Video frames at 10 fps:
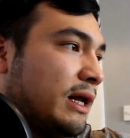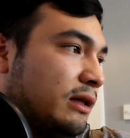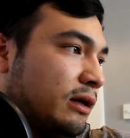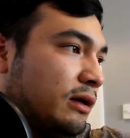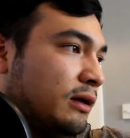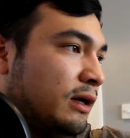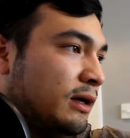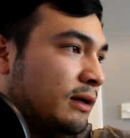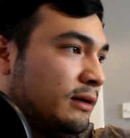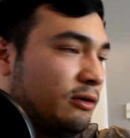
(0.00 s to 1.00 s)
and the
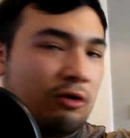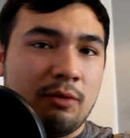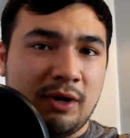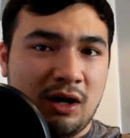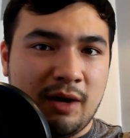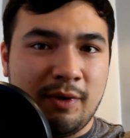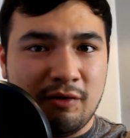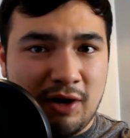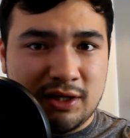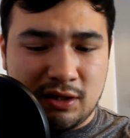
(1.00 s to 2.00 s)
Chroma Light by
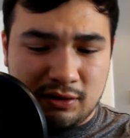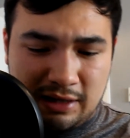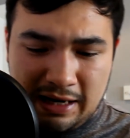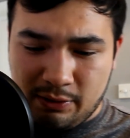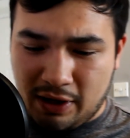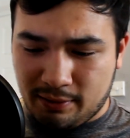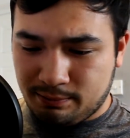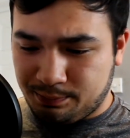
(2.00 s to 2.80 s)
Razer. Anyway,